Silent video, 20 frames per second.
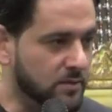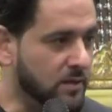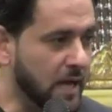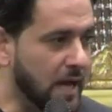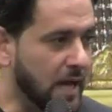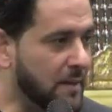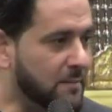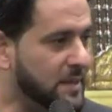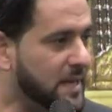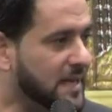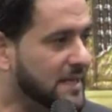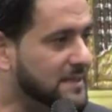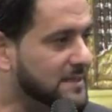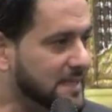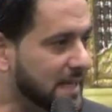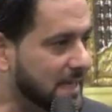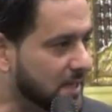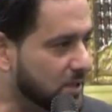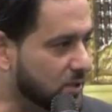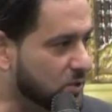I'm not
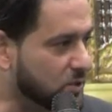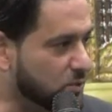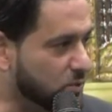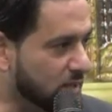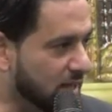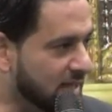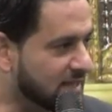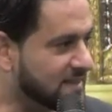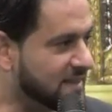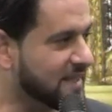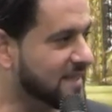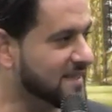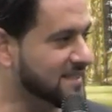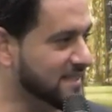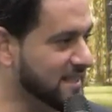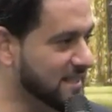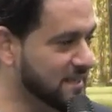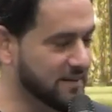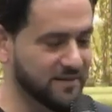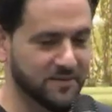telling you not to
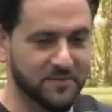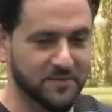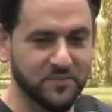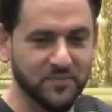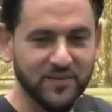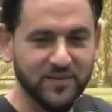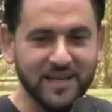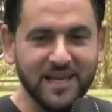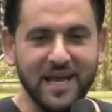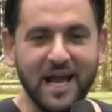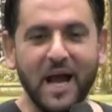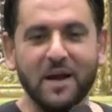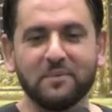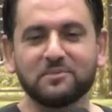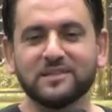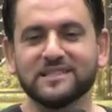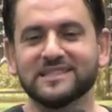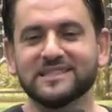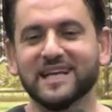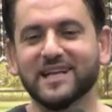listen. I'm
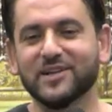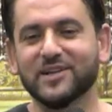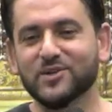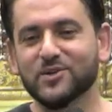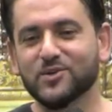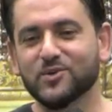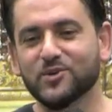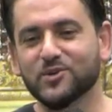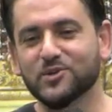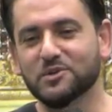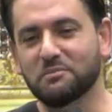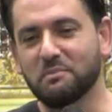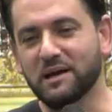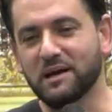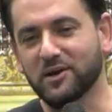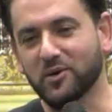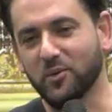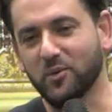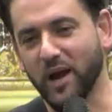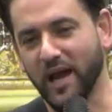just telling you there's a
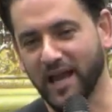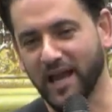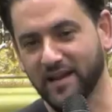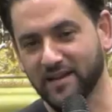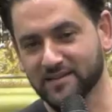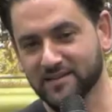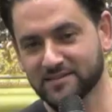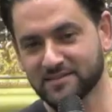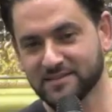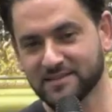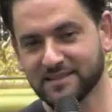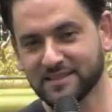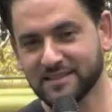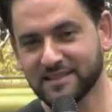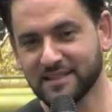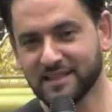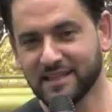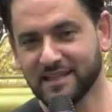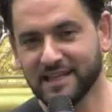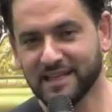better way.
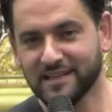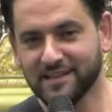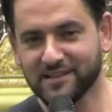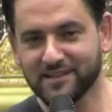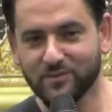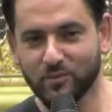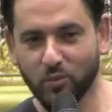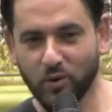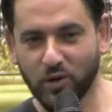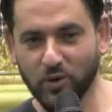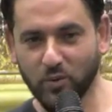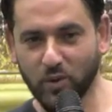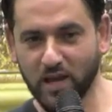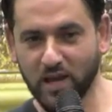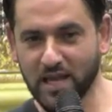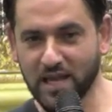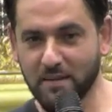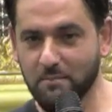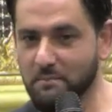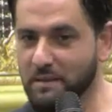One
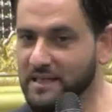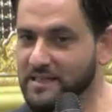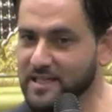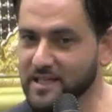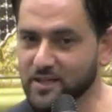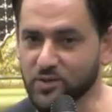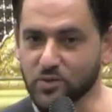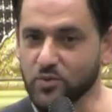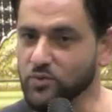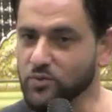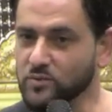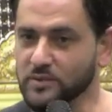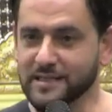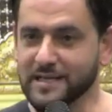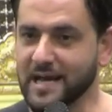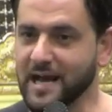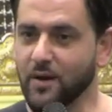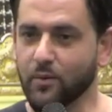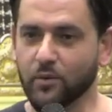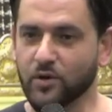way may take you
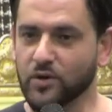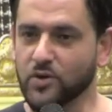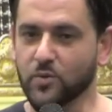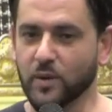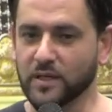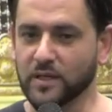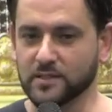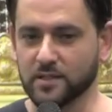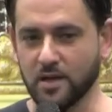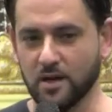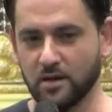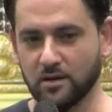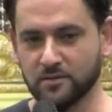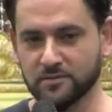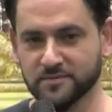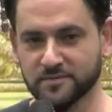not where you want to go.